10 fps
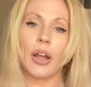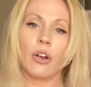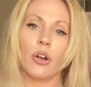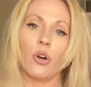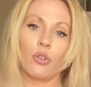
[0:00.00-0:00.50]

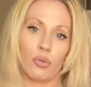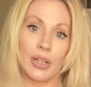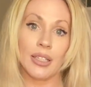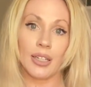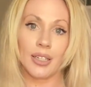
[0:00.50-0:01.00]
Ergo
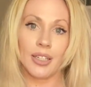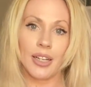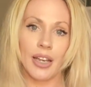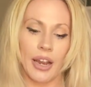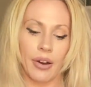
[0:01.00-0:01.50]

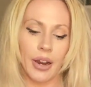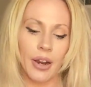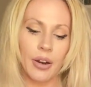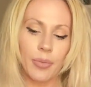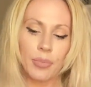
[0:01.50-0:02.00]
360
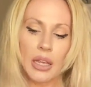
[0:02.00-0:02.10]
carrier.